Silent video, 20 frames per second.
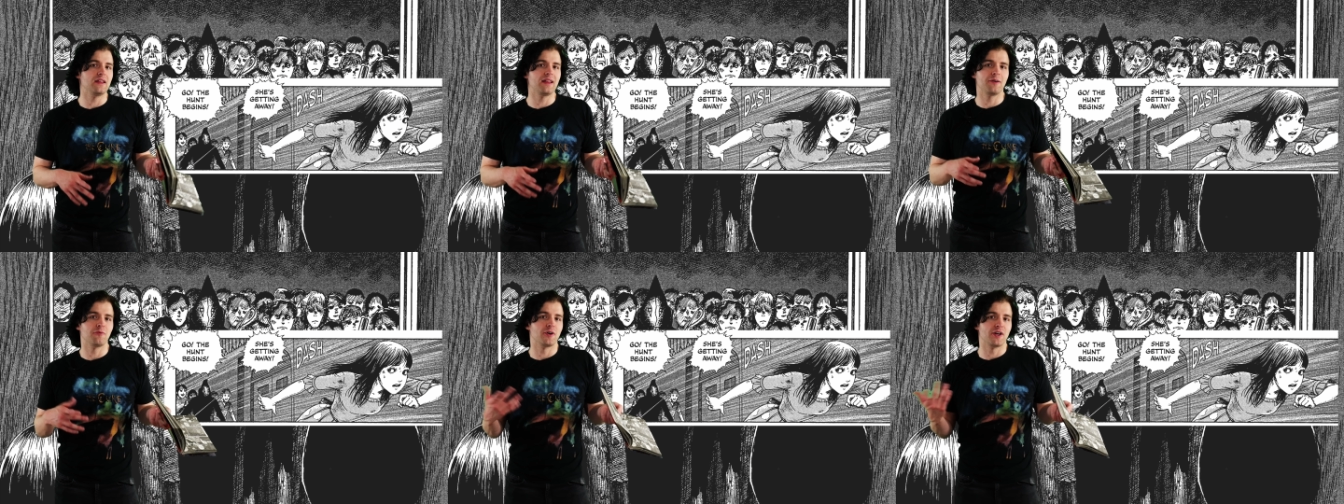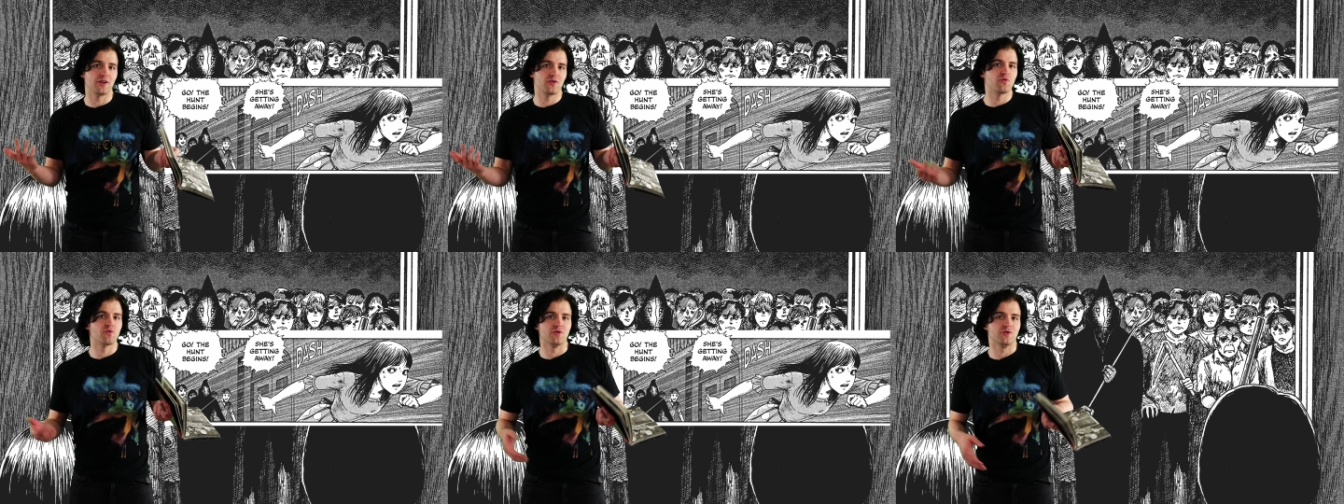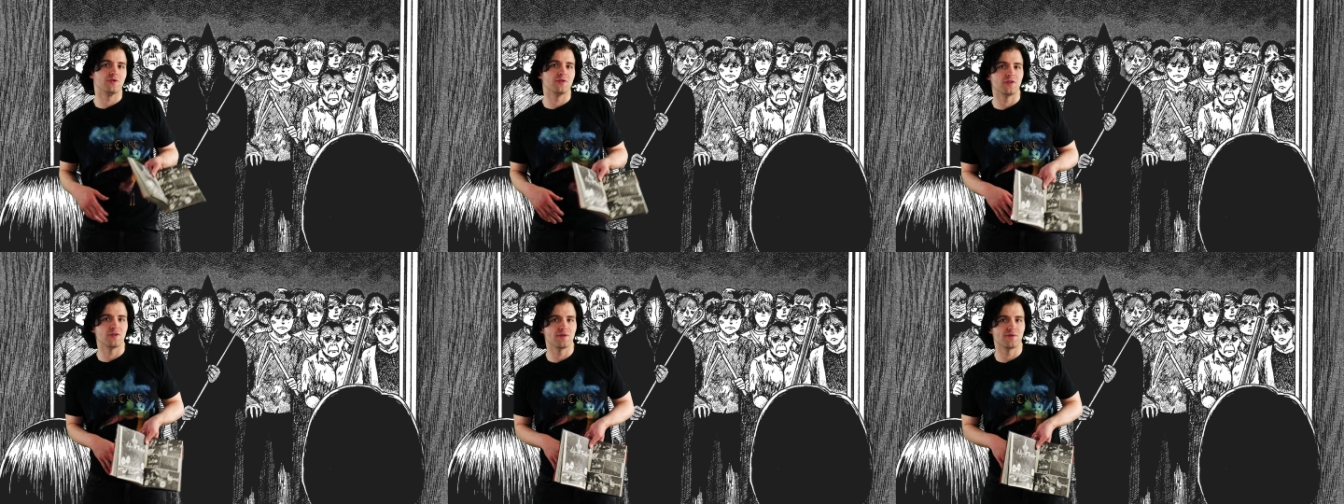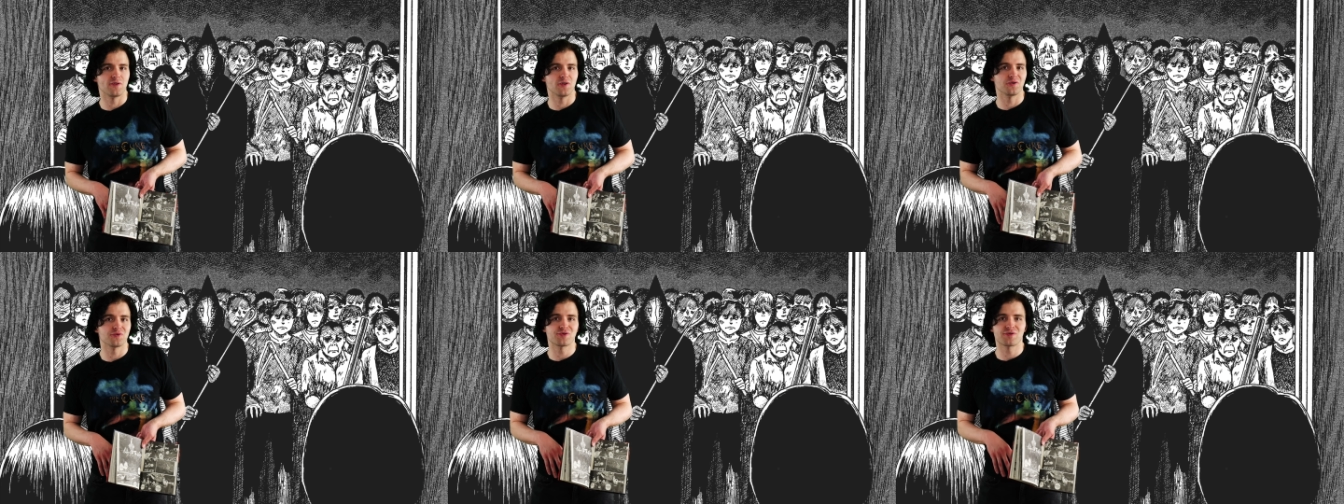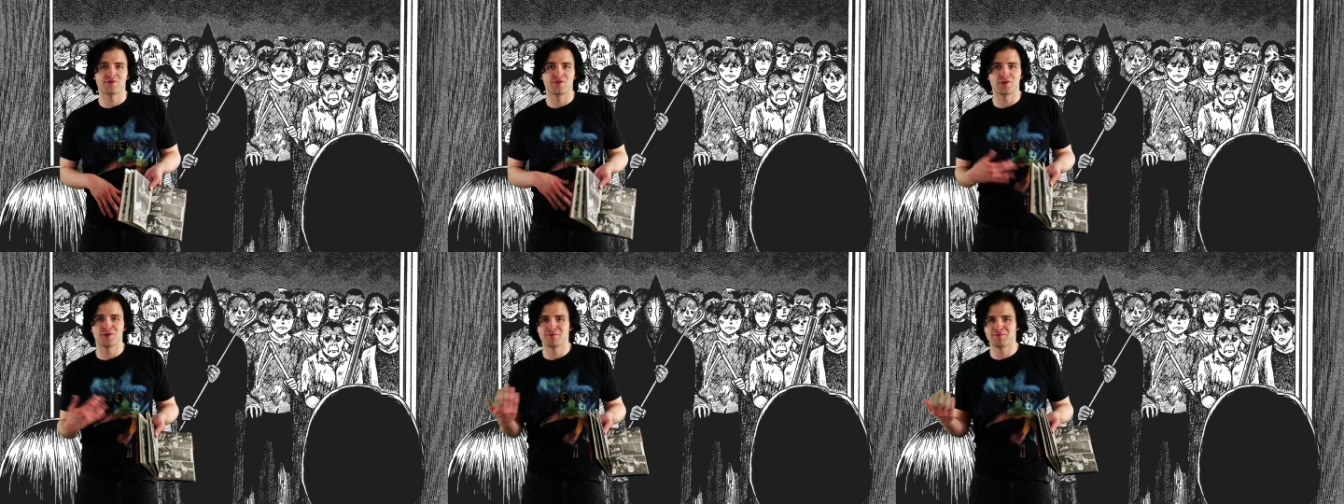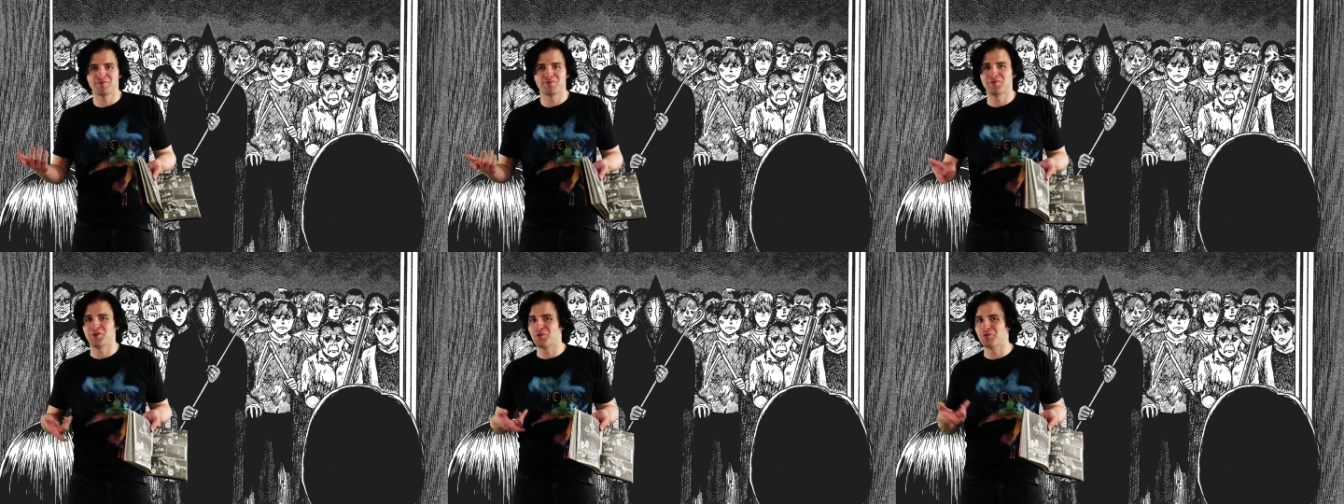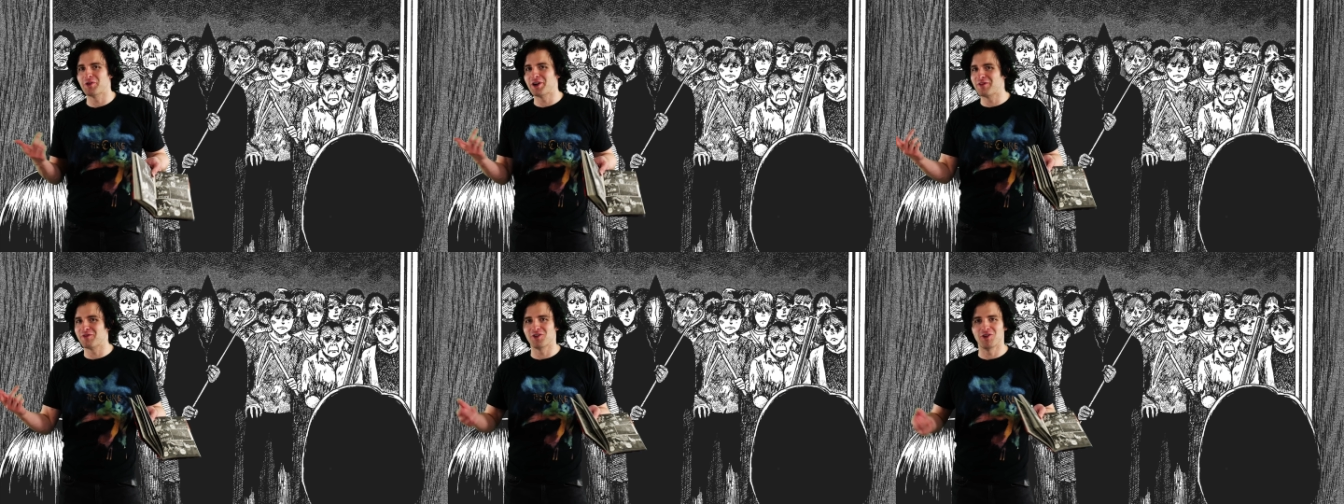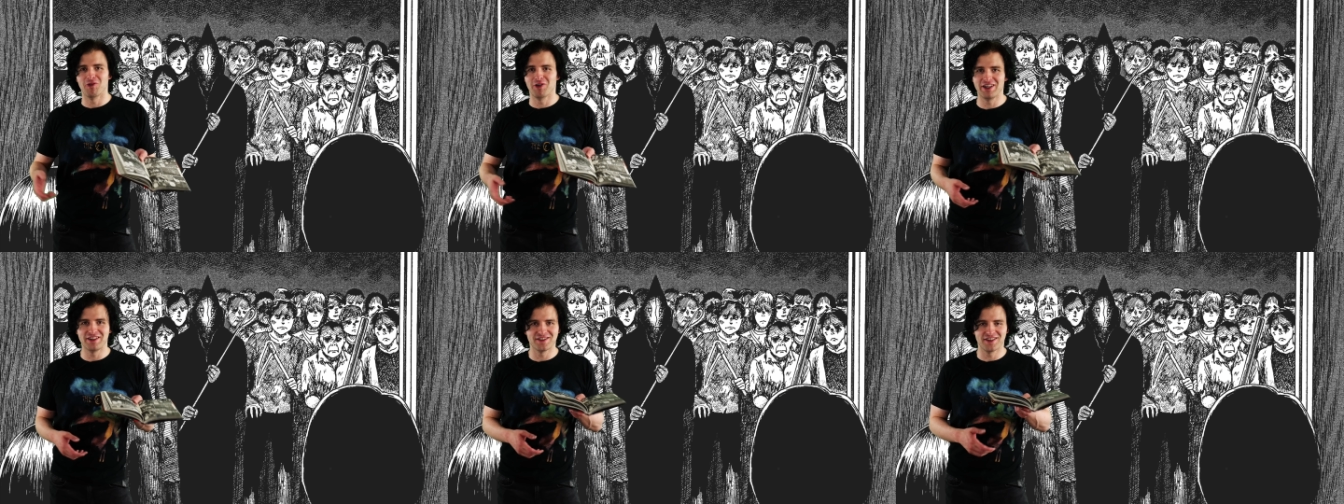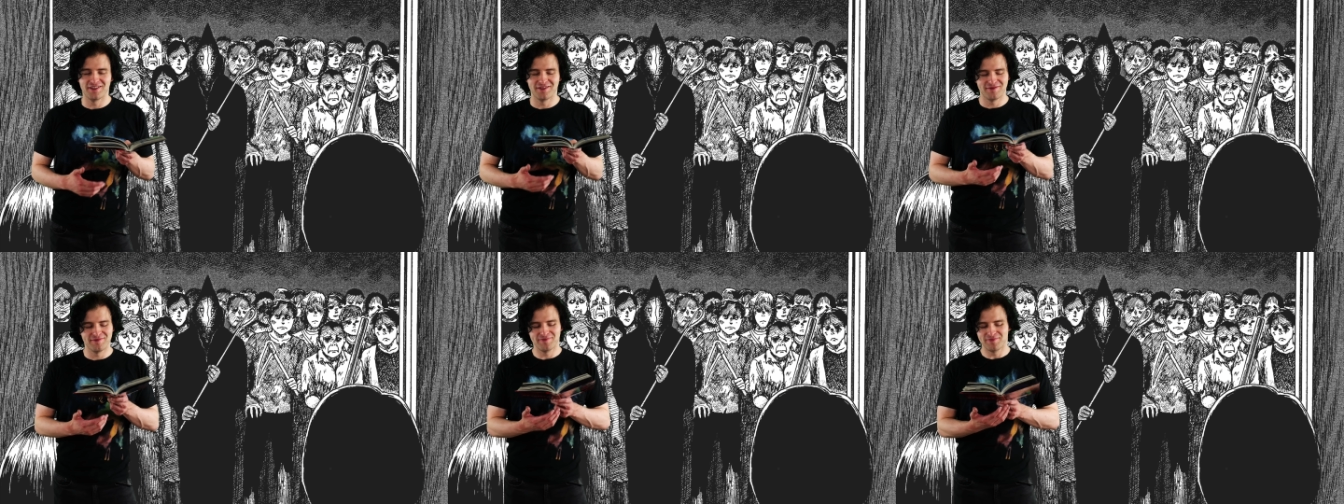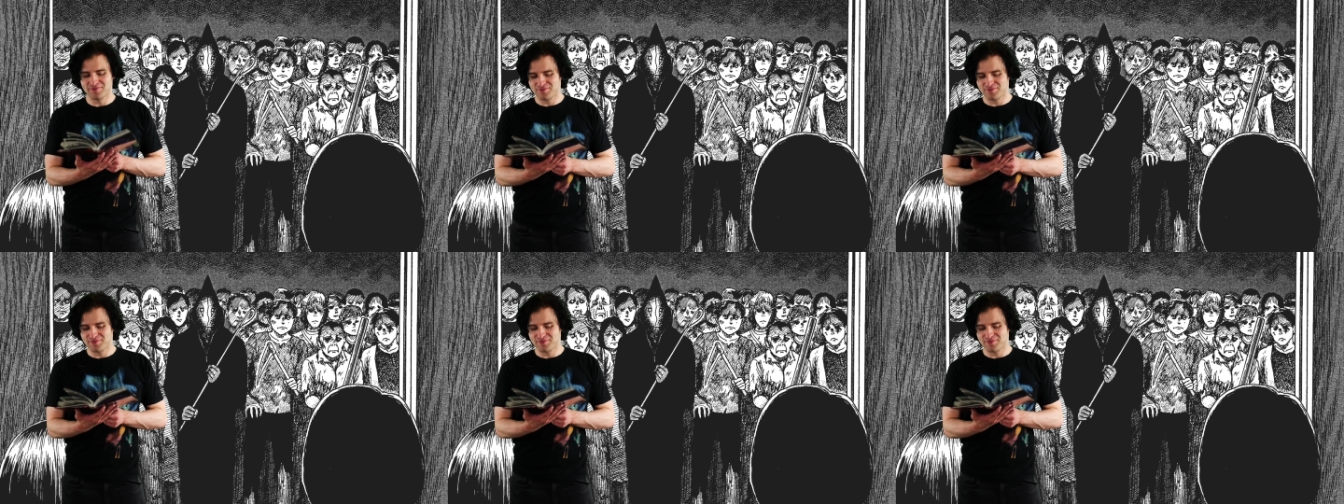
They want to torture her first for whatever reason.